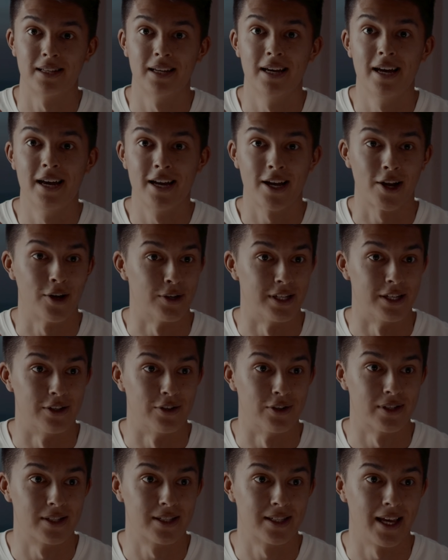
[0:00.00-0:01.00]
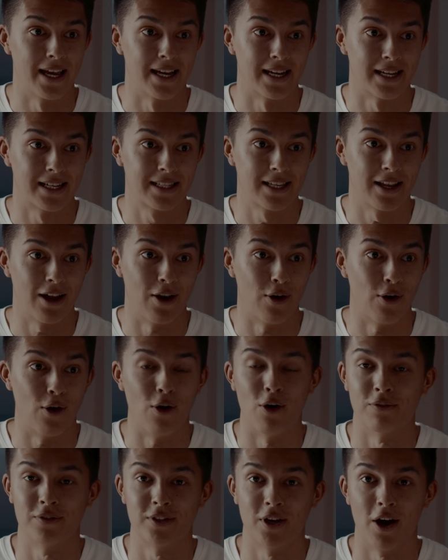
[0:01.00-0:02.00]
because it just takes a
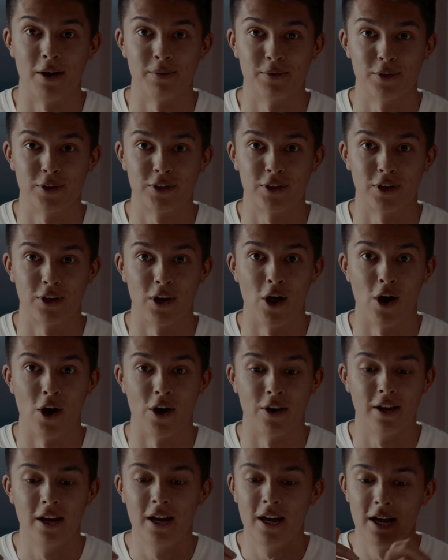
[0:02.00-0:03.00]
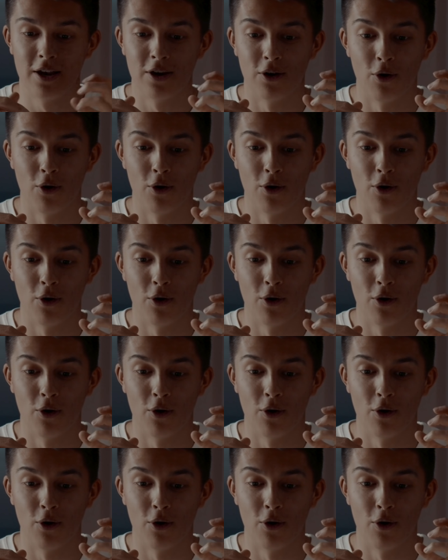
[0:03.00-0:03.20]
lot of time just to learn,